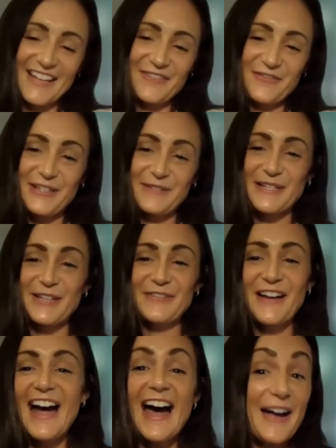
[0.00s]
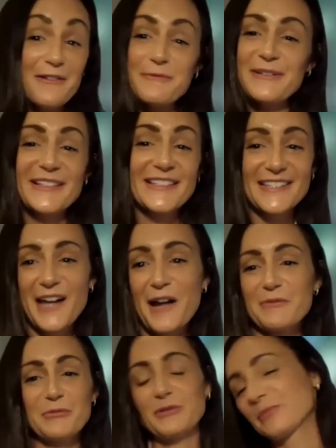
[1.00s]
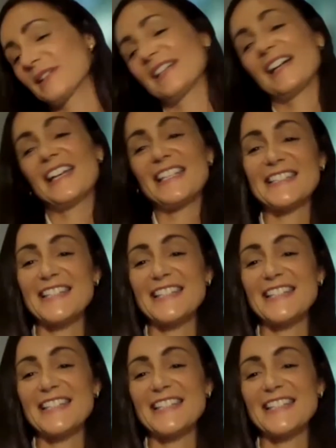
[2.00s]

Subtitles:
feed himself, I will be unstoppable, because